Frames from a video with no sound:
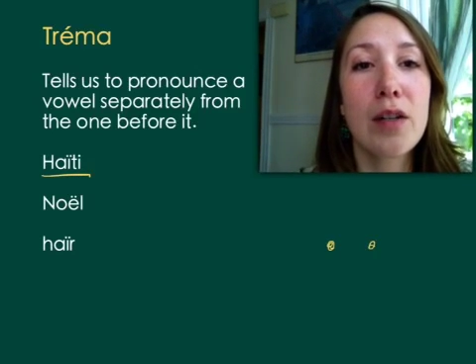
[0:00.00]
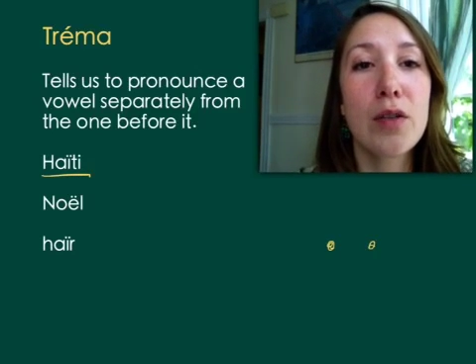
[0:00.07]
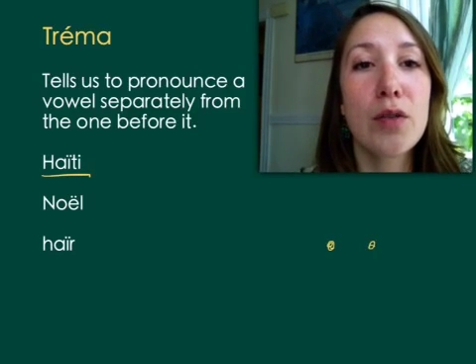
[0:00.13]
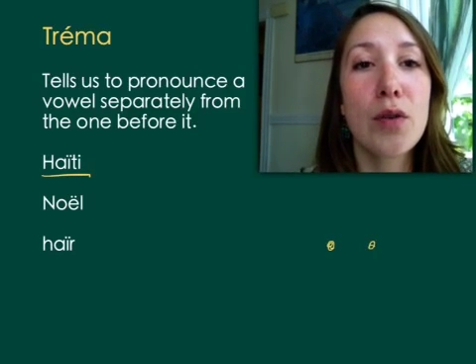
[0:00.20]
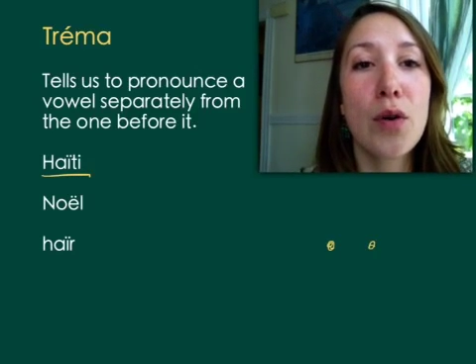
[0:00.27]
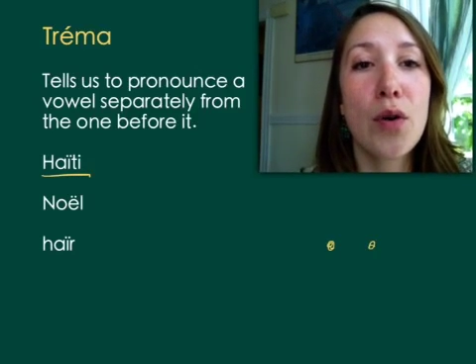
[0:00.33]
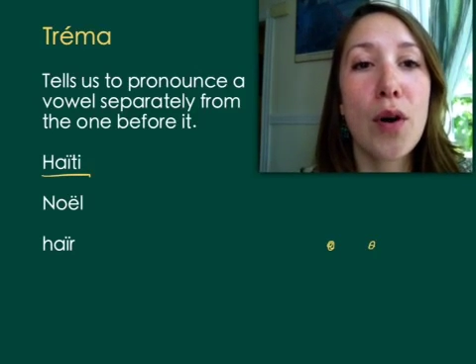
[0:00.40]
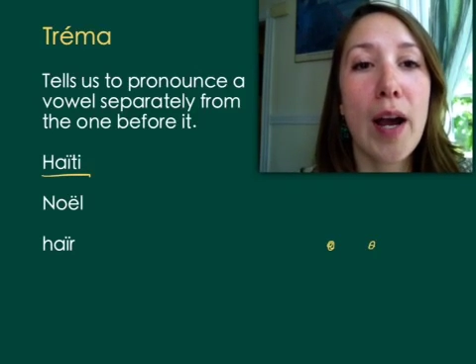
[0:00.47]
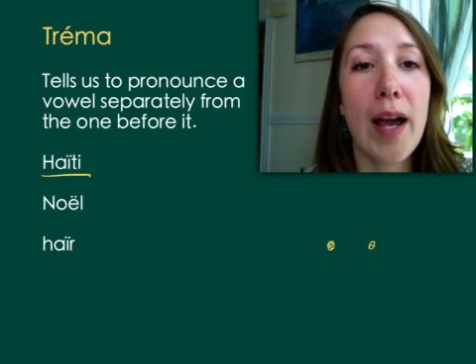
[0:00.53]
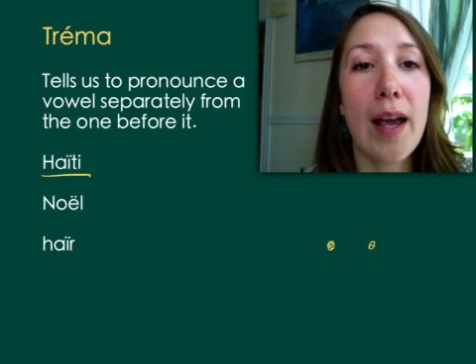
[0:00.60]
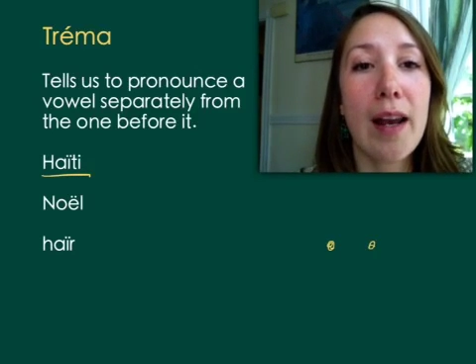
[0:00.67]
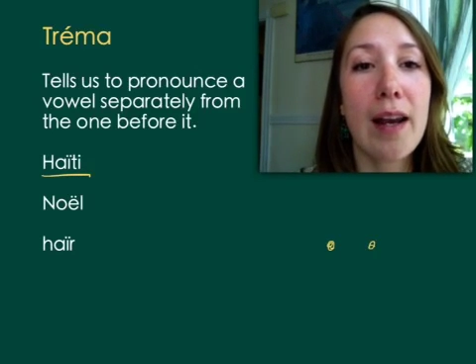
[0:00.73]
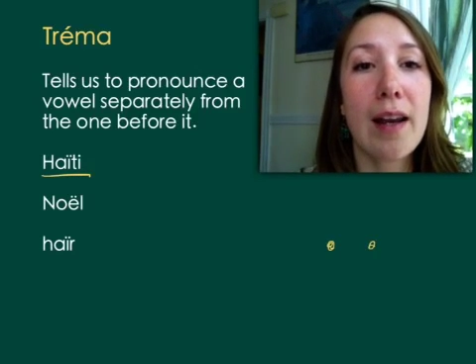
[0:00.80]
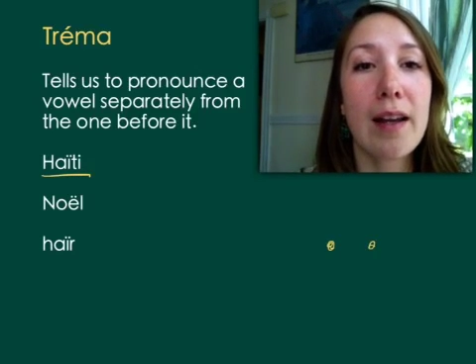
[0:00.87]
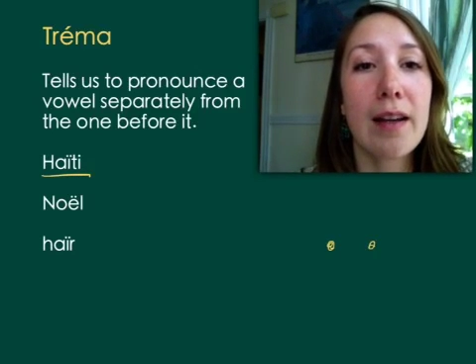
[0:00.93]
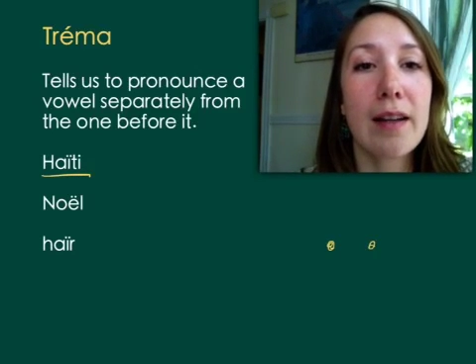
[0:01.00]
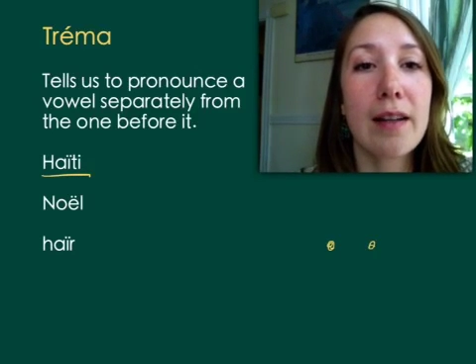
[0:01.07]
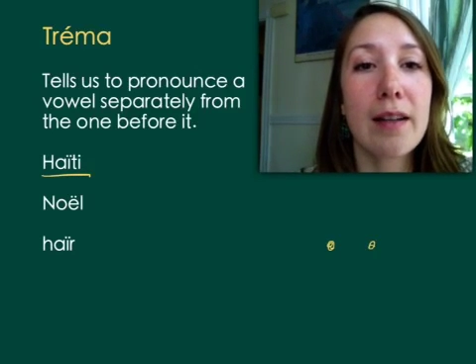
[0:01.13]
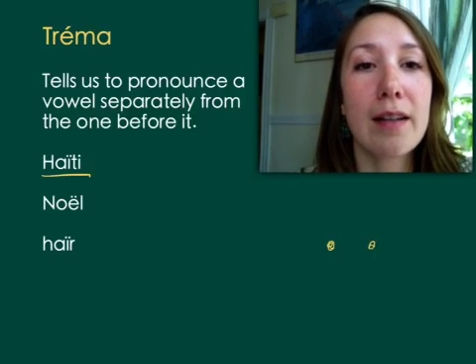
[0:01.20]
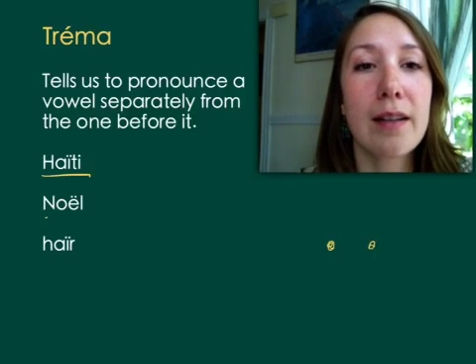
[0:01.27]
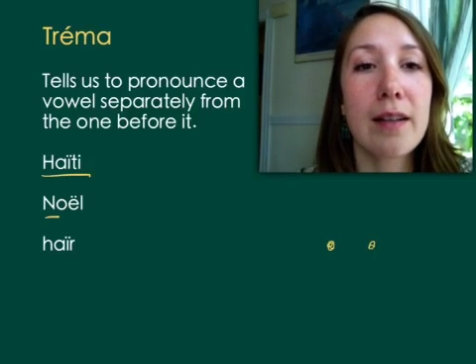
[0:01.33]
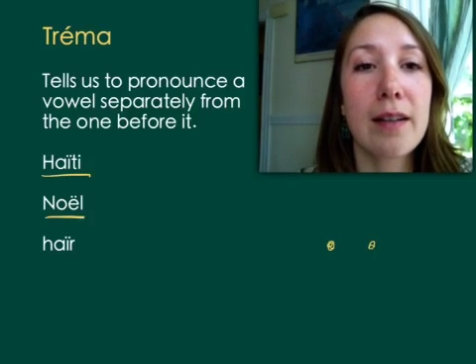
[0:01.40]
Noël,
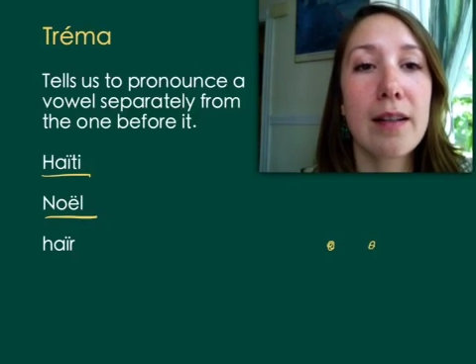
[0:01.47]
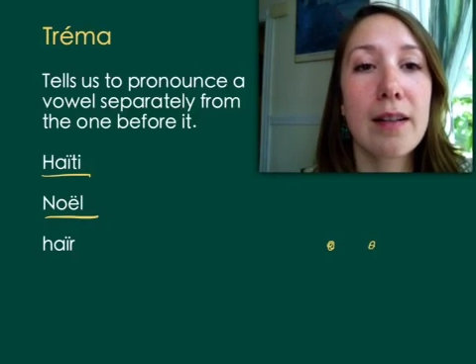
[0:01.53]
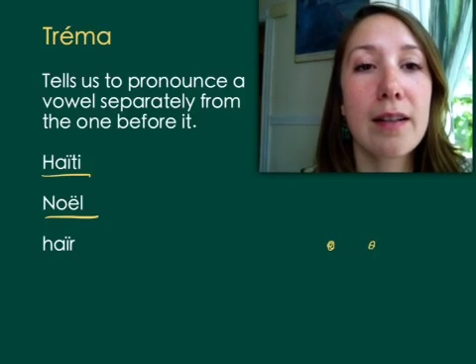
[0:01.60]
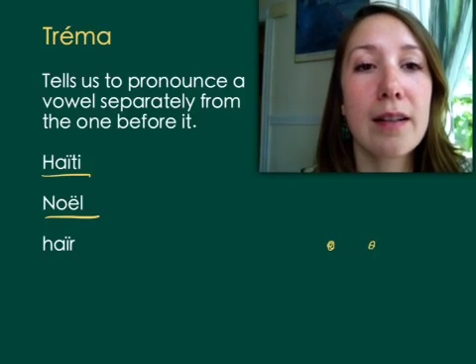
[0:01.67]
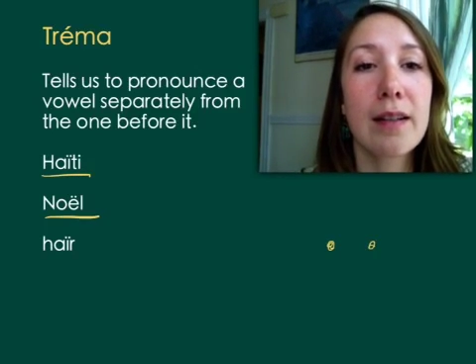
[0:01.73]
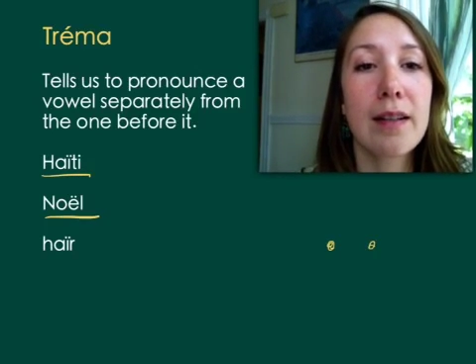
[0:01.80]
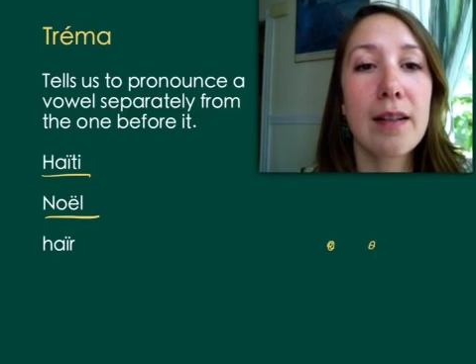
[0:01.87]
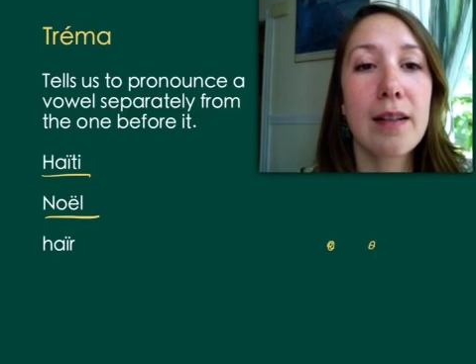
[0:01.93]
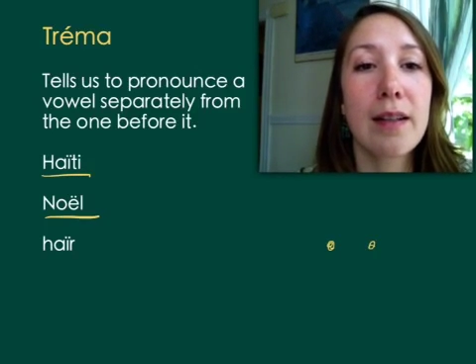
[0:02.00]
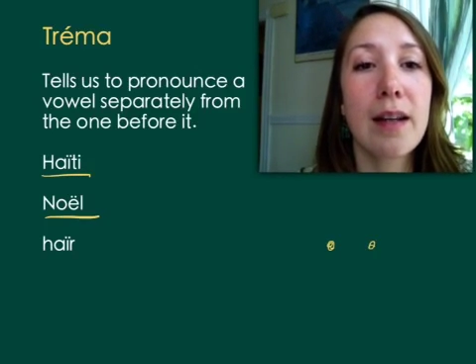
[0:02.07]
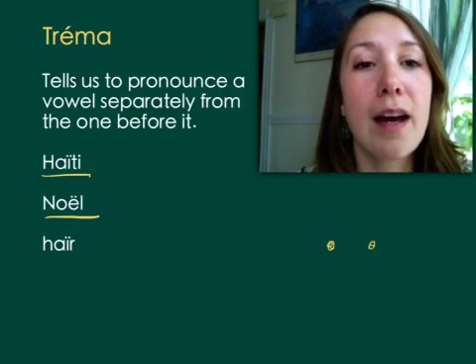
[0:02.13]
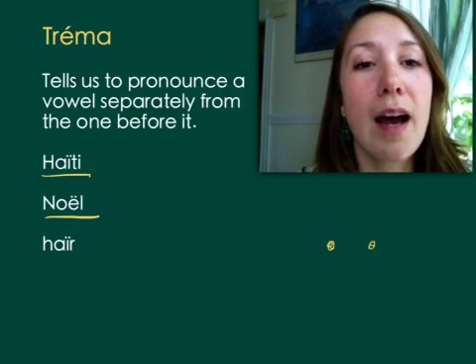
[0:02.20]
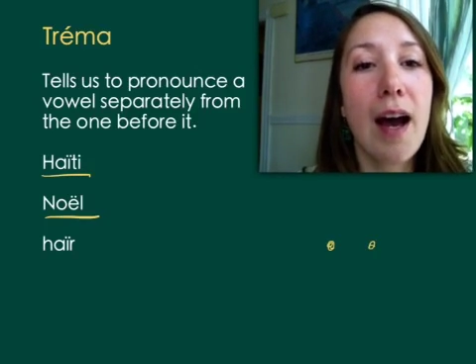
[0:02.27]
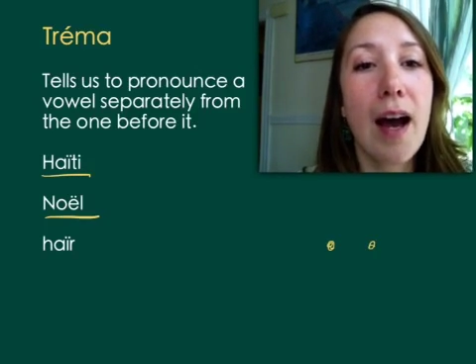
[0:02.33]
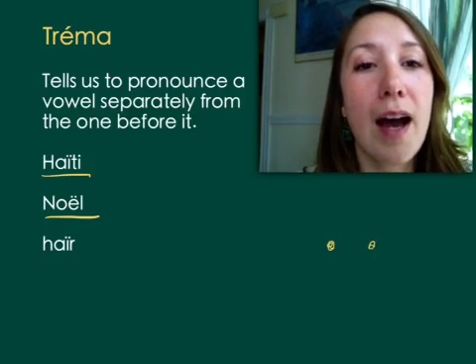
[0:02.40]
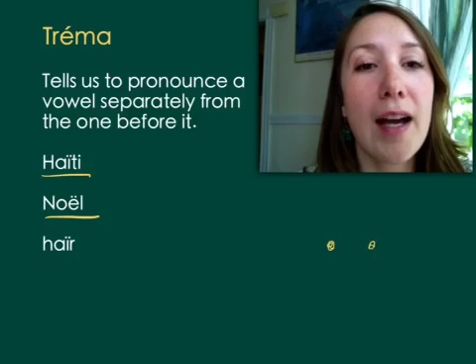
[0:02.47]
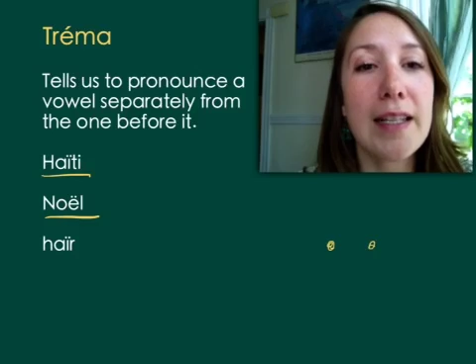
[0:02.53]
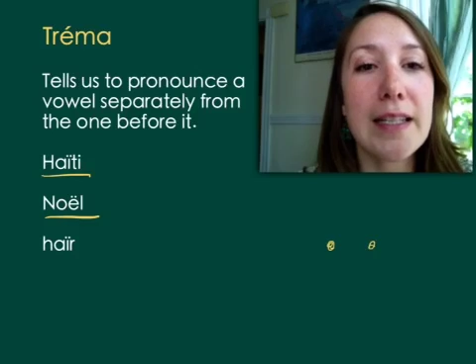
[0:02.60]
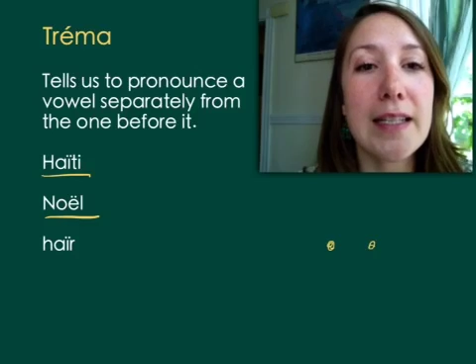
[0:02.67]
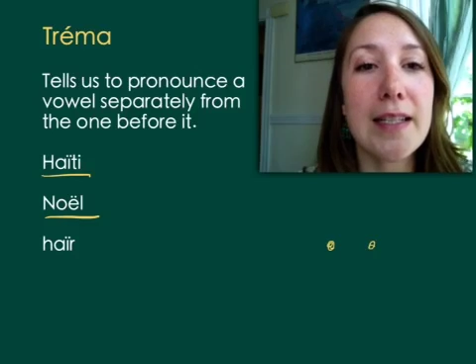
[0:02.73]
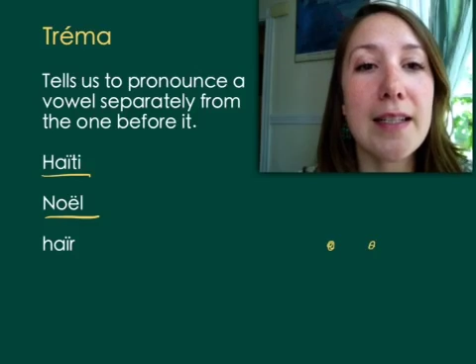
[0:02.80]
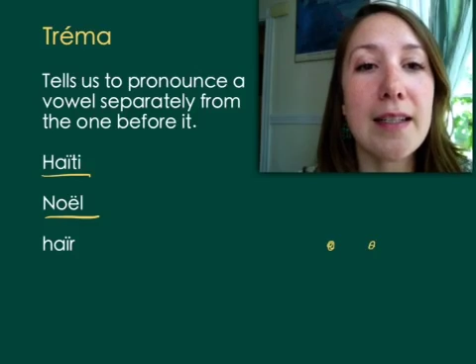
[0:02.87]

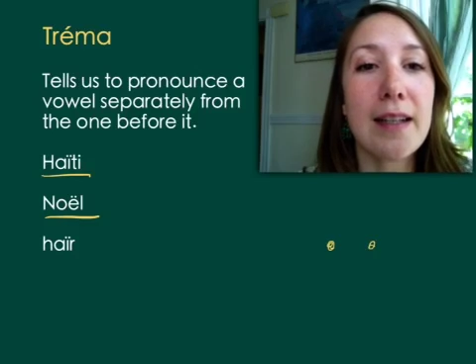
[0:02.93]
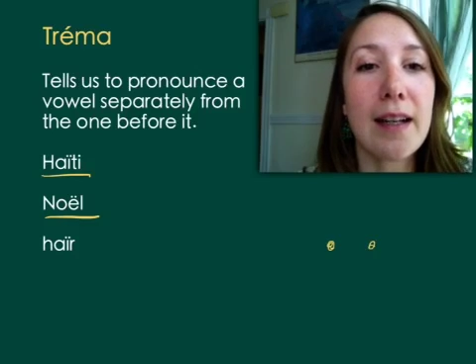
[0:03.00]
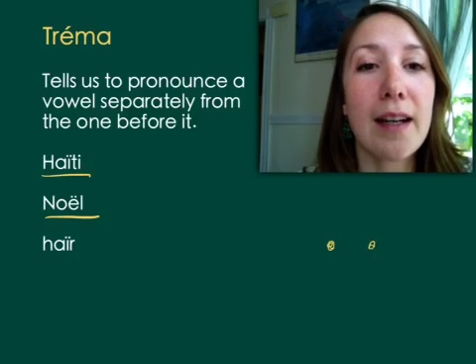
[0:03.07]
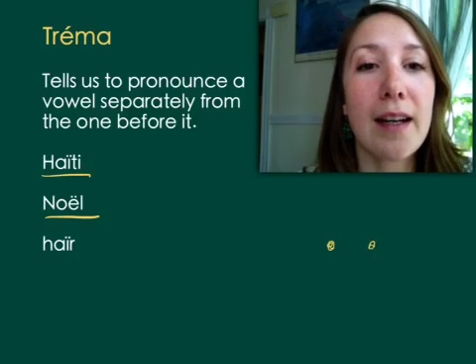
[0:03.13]
haïr.